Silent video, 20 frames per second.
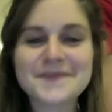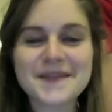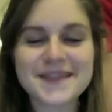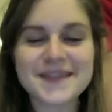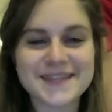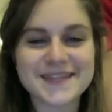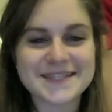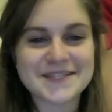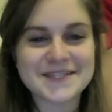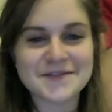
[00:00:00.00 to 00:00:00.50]
This
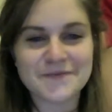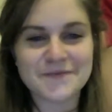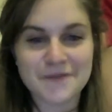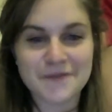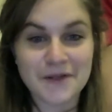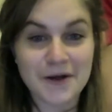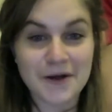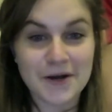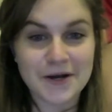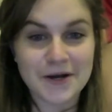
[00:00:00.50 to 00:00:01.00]
is
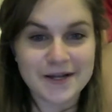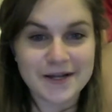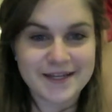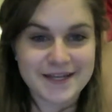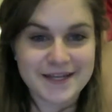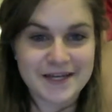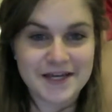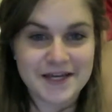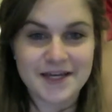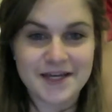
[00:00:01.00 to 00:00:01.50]
vlog
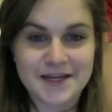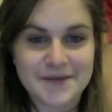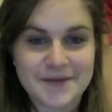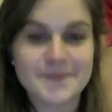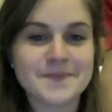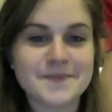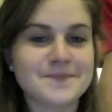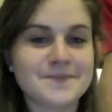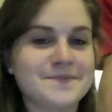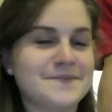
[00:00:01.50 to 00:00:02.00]
day
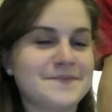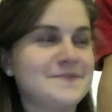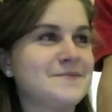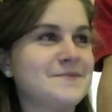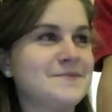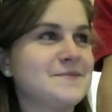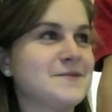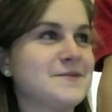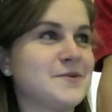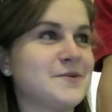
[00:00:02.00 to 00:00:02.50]

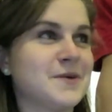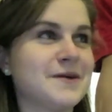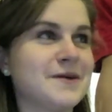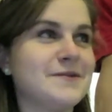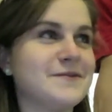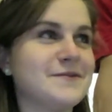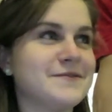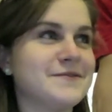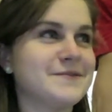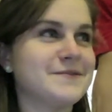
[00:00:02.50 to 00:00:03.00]

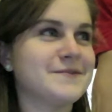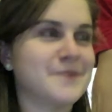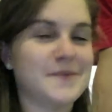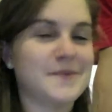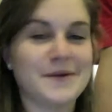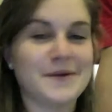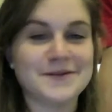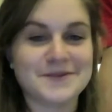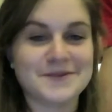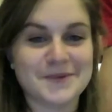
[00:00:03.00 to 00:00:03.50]
12. We're about
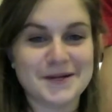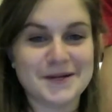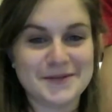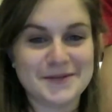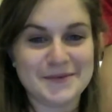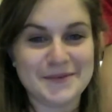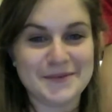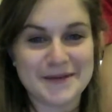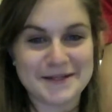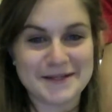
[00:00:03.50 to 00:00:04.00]
to watch
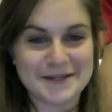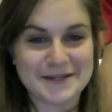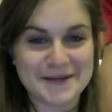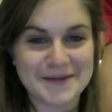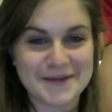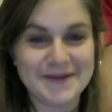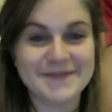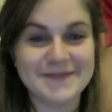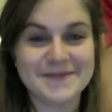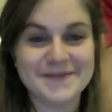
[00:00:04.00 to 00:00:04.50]
Memento.
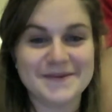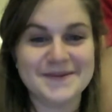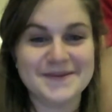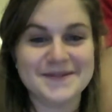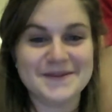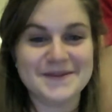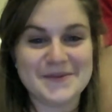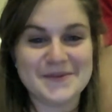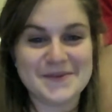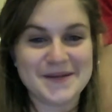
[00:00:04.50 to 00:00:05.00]
Everyone's
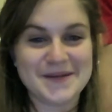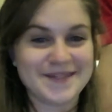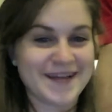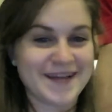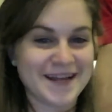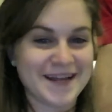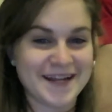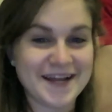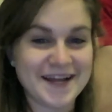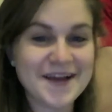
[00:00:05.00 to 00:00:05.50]
super
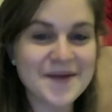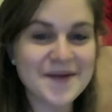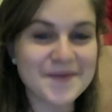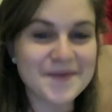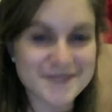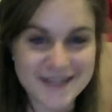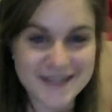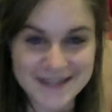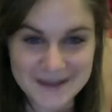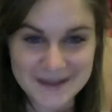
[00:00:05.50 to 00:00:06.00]
excited. We
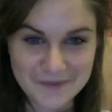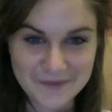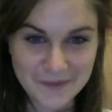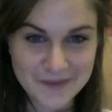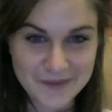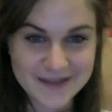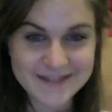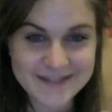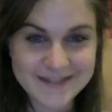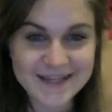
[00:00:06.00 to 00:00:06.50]
should had yummy
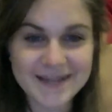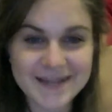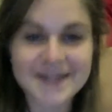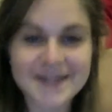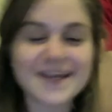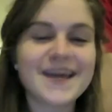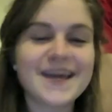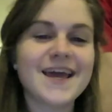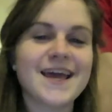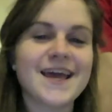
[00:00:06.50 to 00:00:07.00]
pizza,